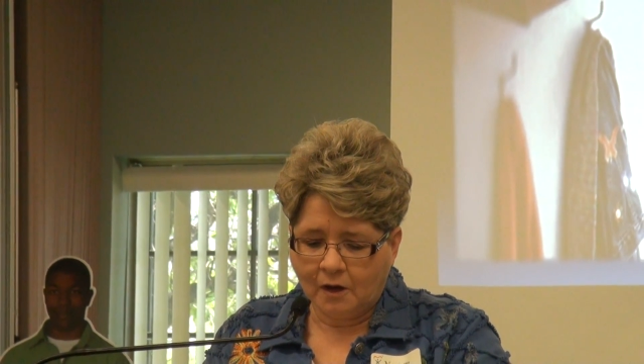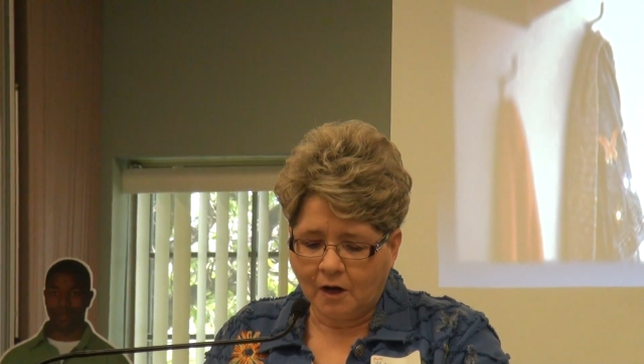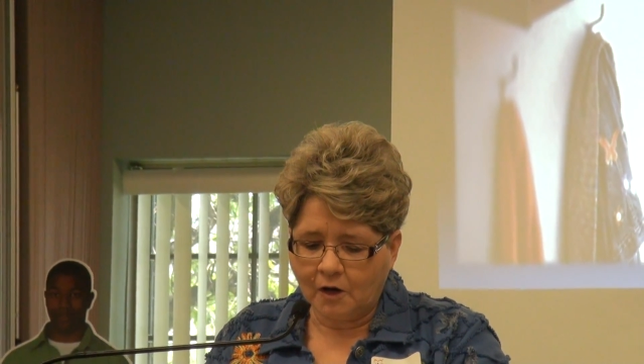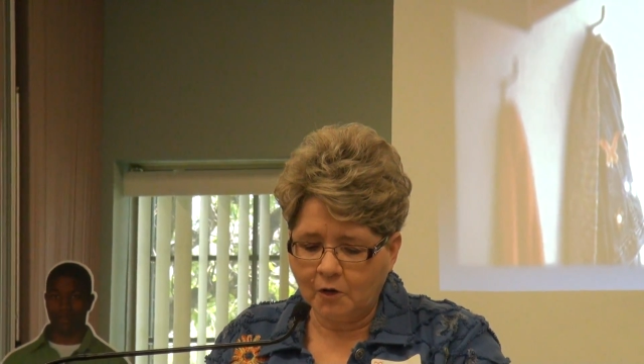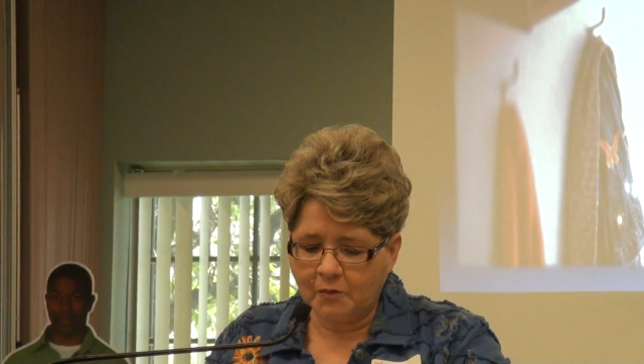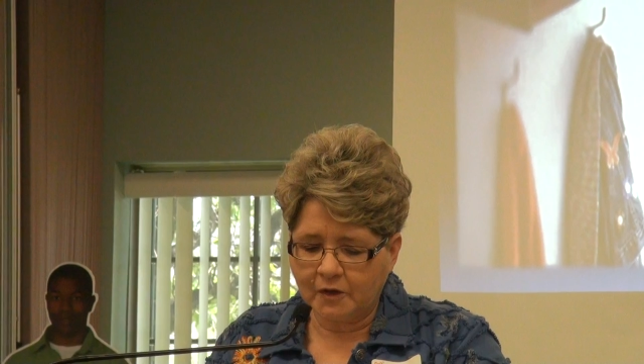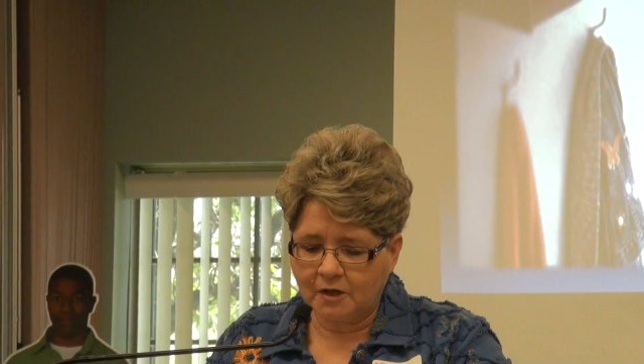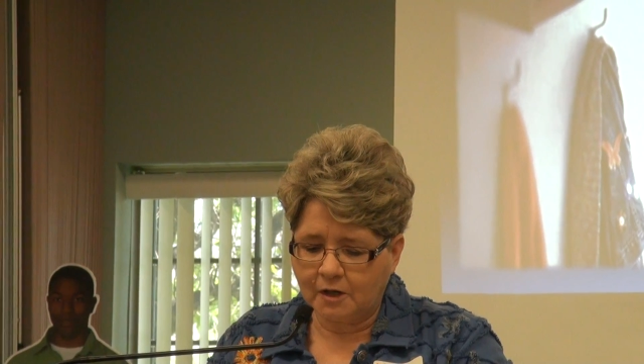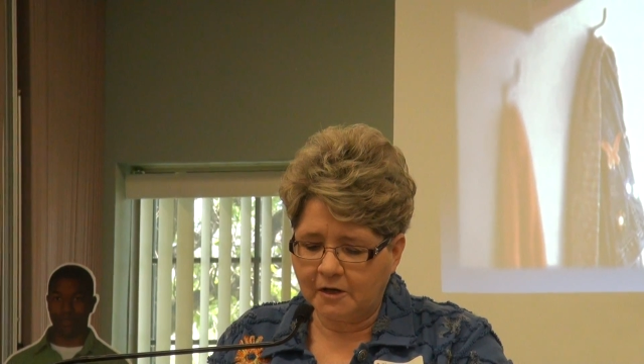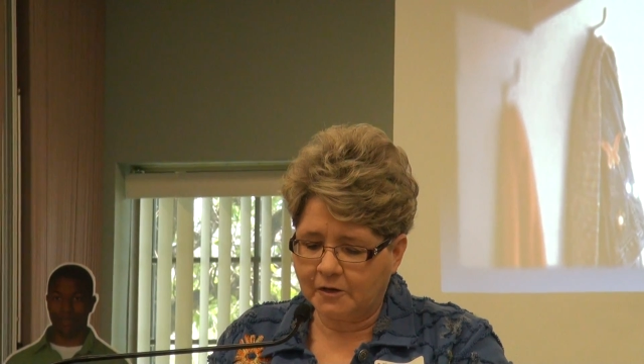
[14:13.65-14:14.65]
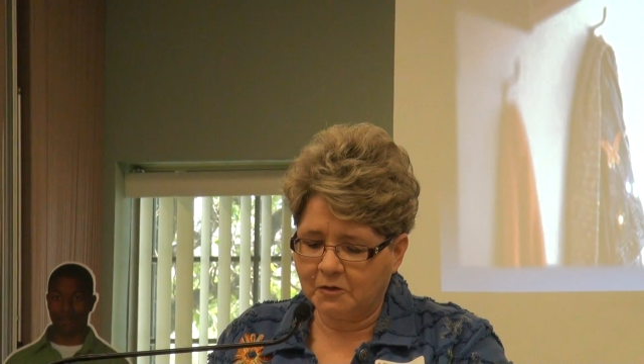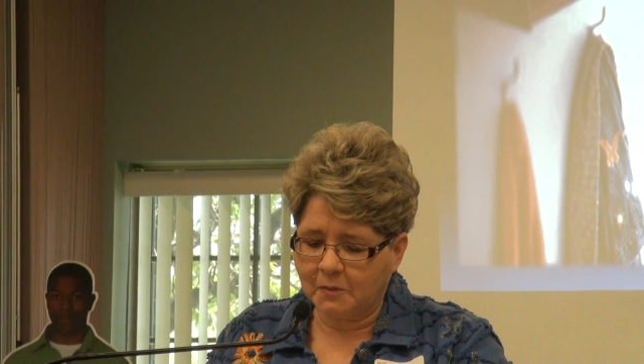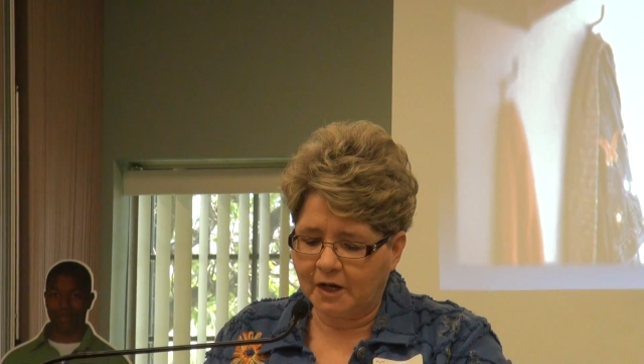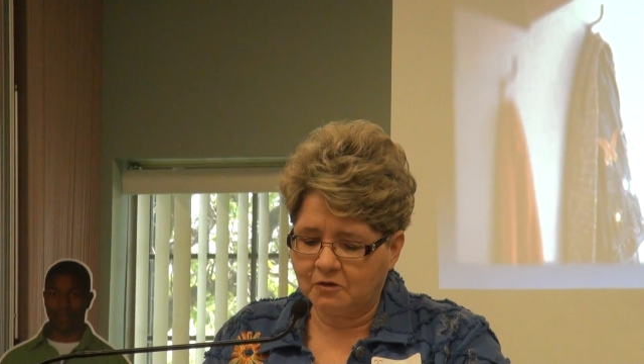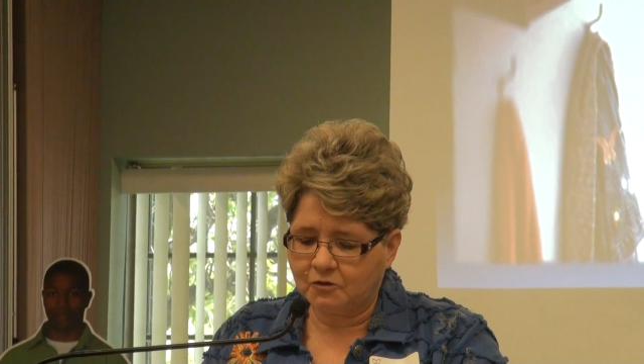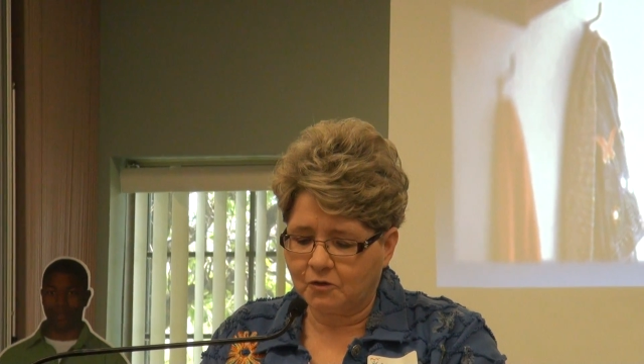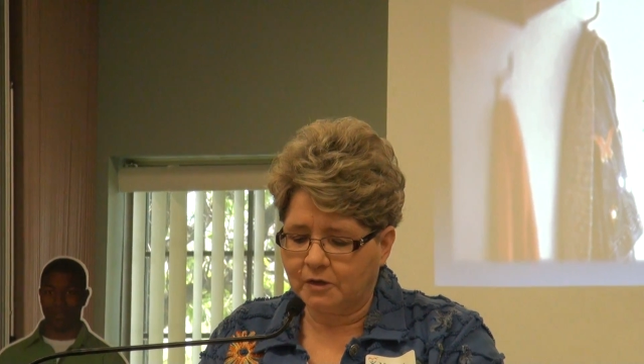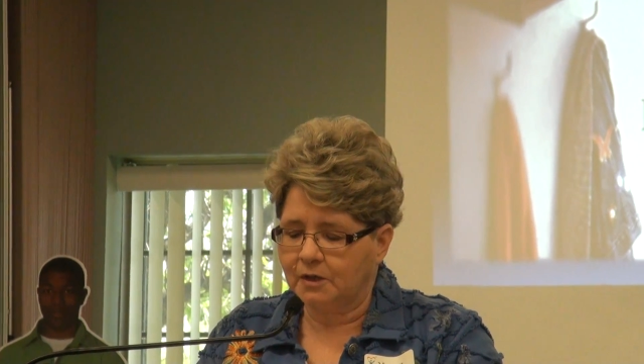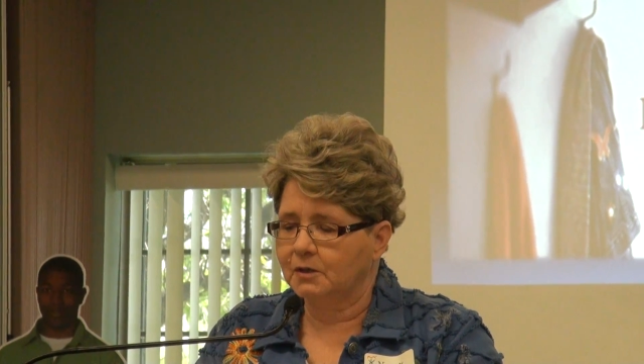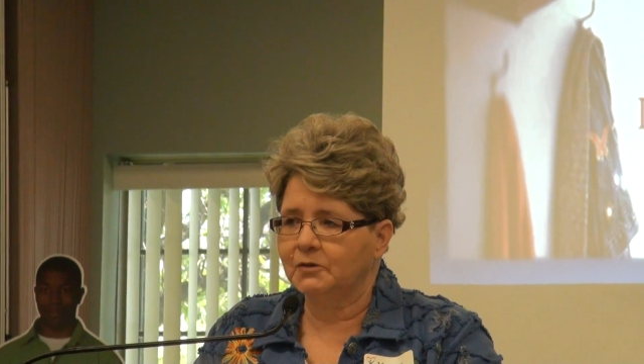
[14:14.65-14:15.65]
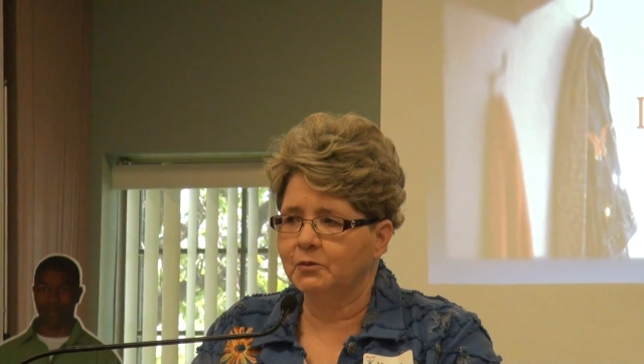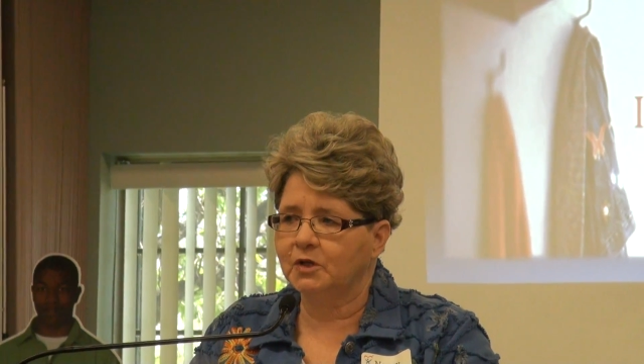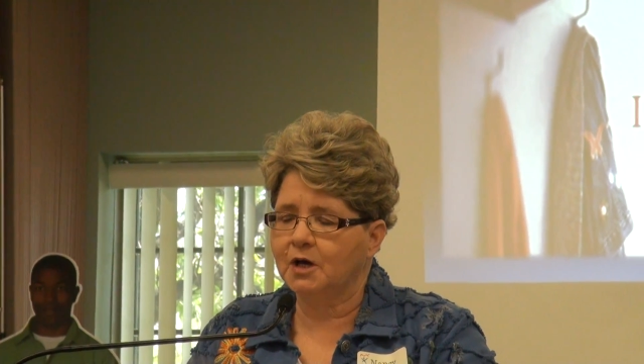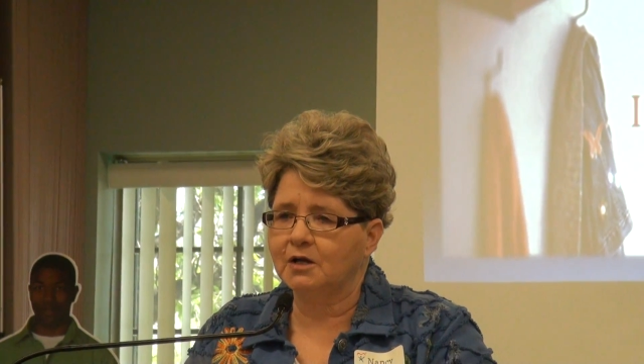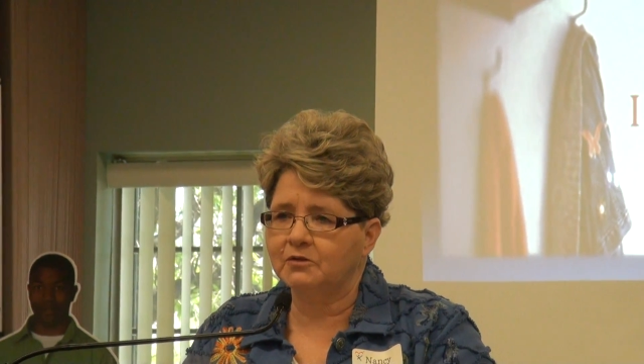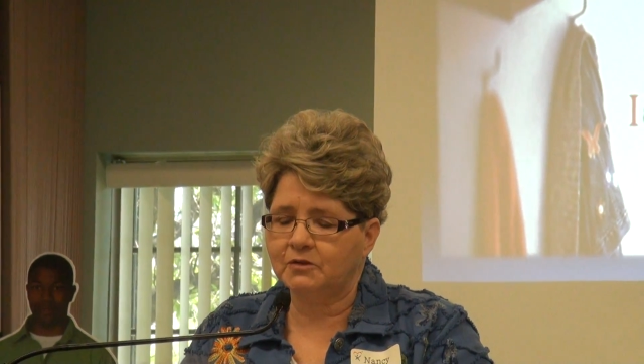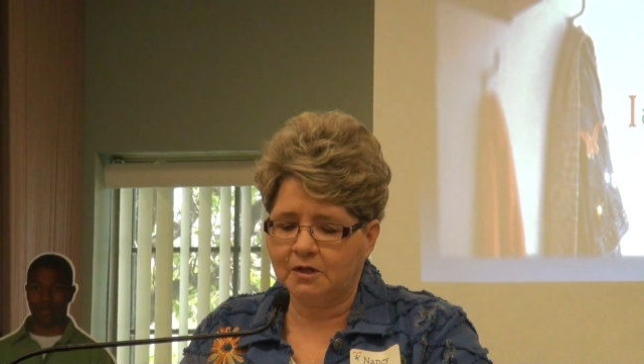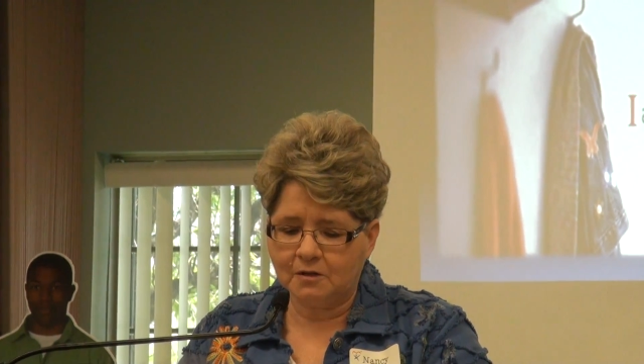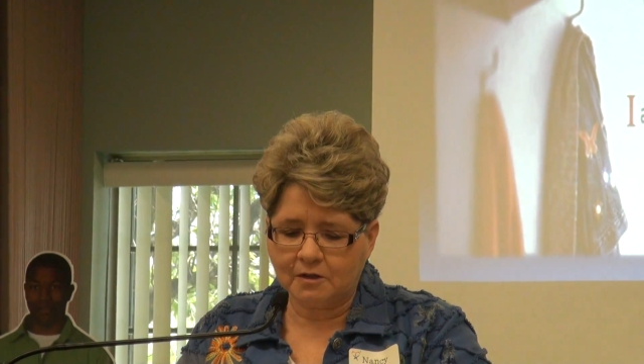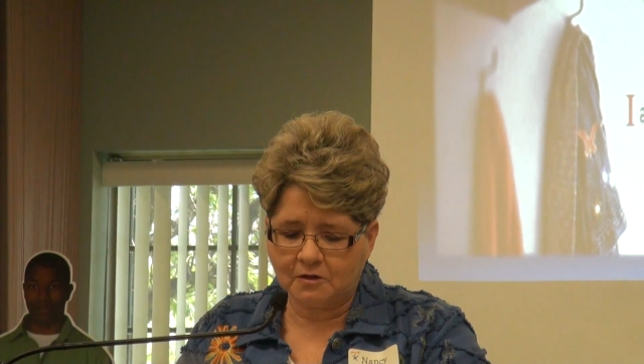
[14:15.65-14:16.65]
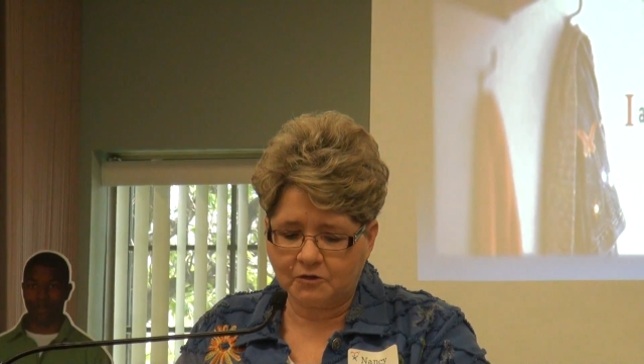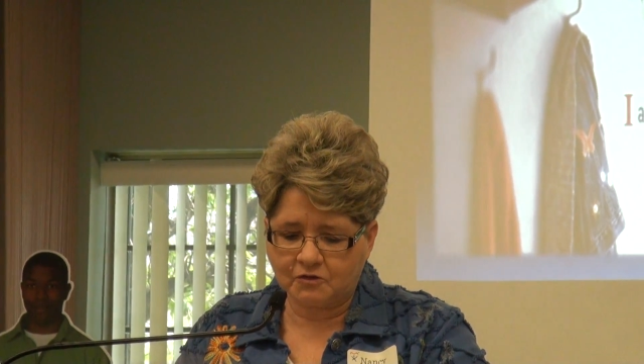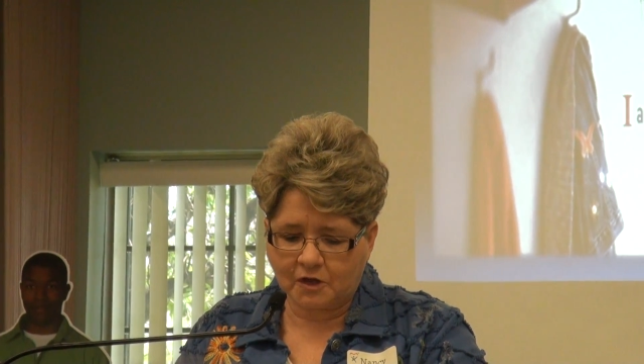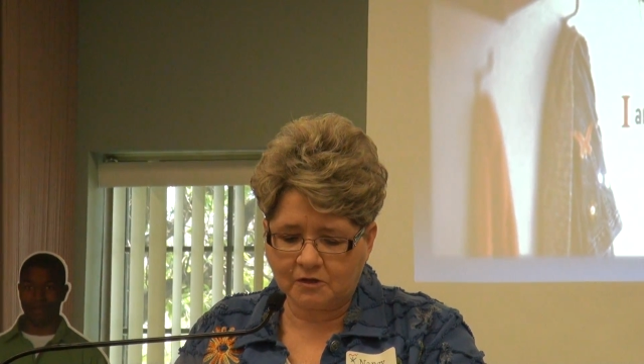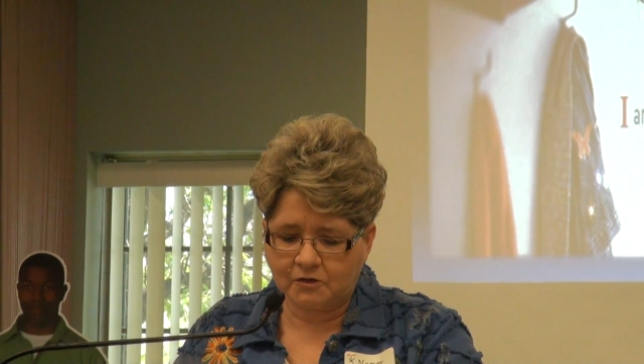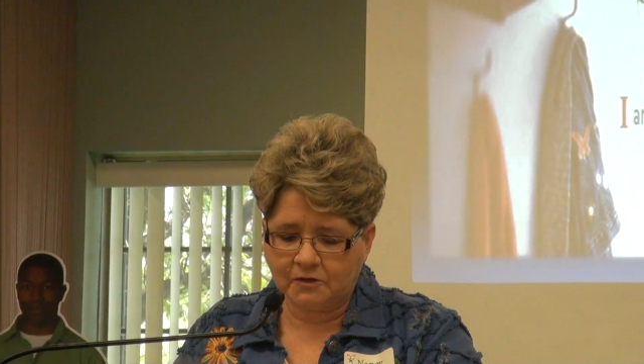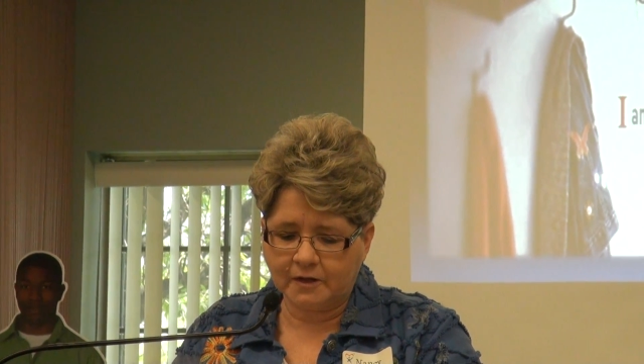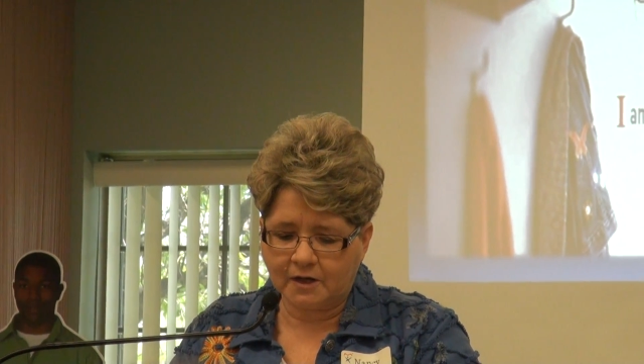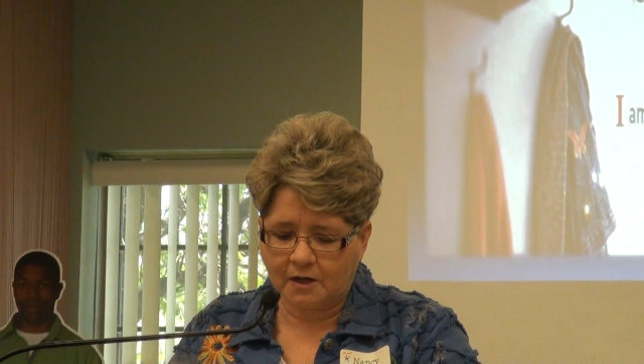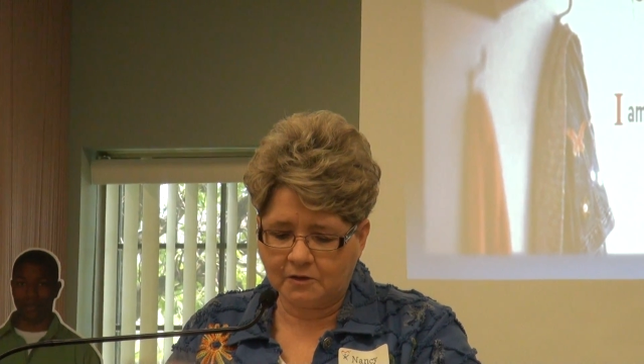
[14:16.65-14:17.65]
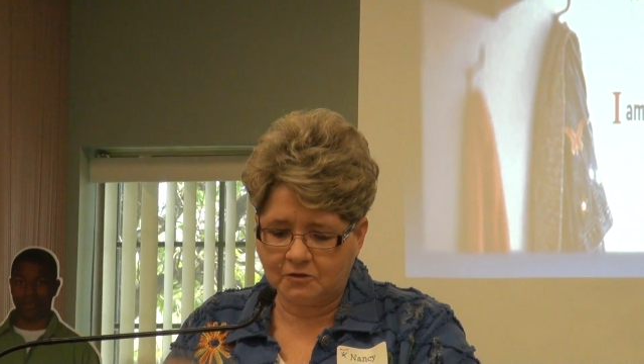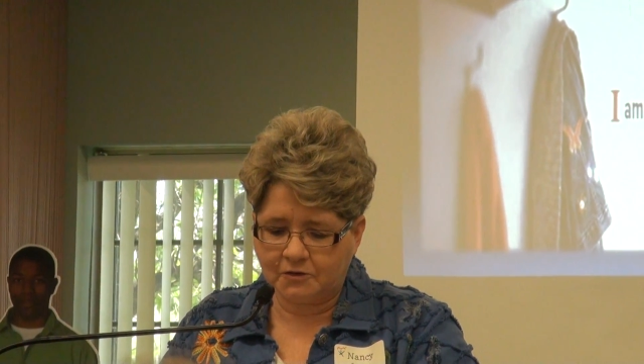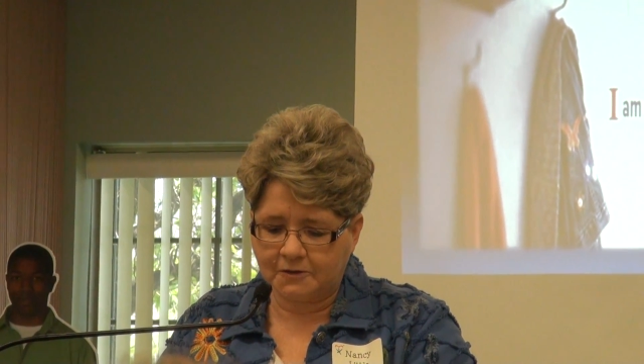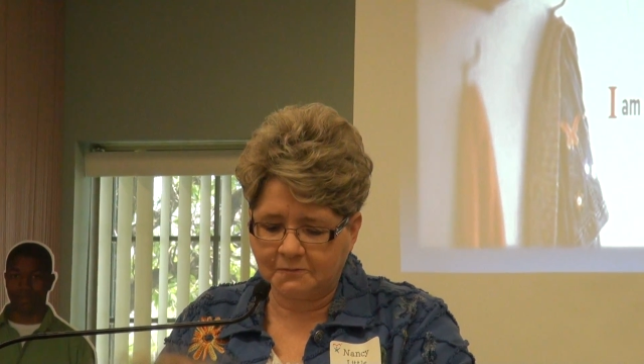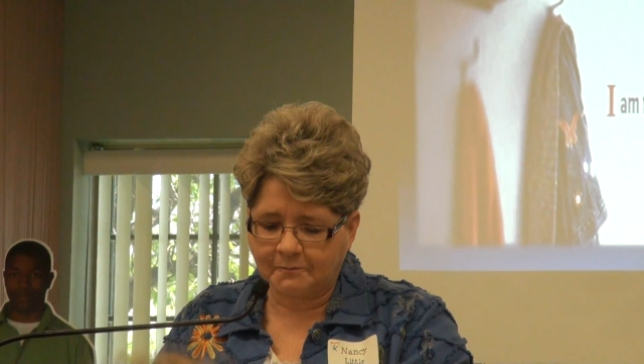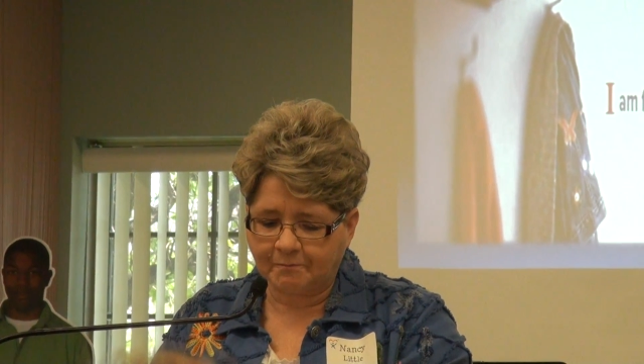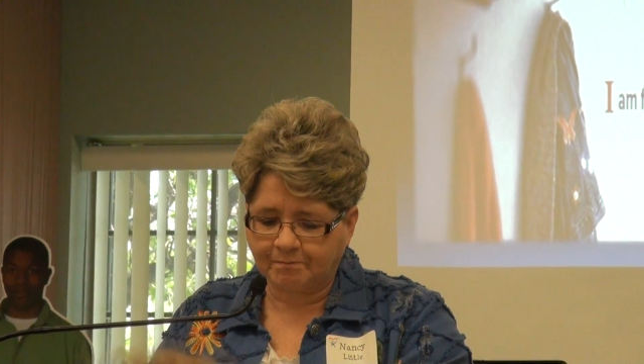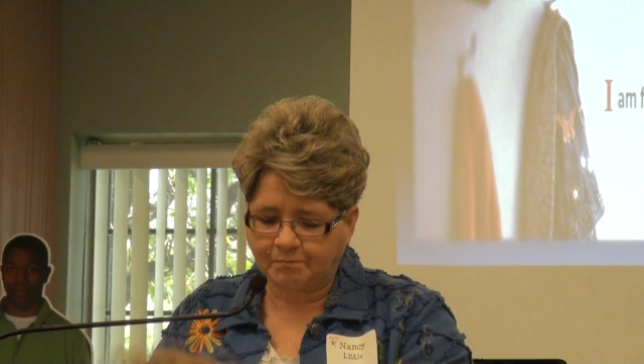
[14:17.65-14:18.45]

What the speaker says: I hope that in hearing my story, you will not see the destruction that I endured,